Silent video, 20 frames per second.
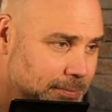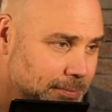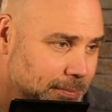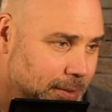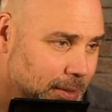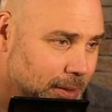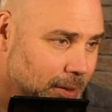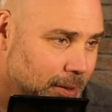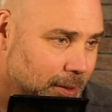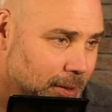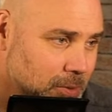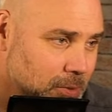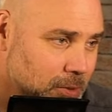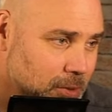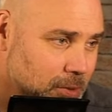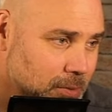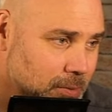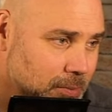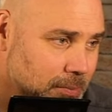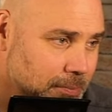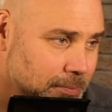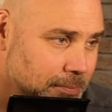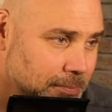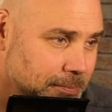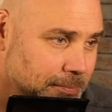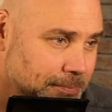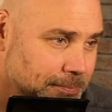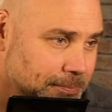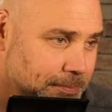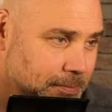you know, it's just
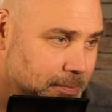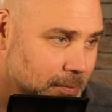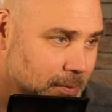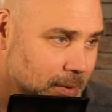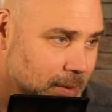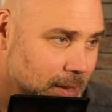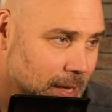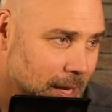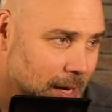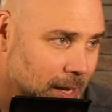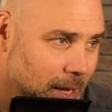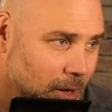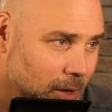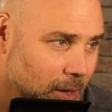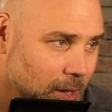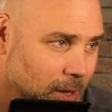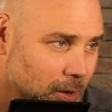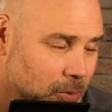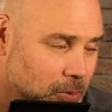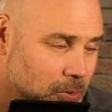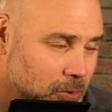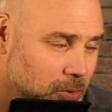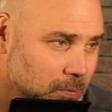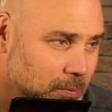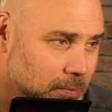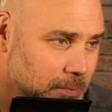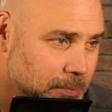kind of how it goes.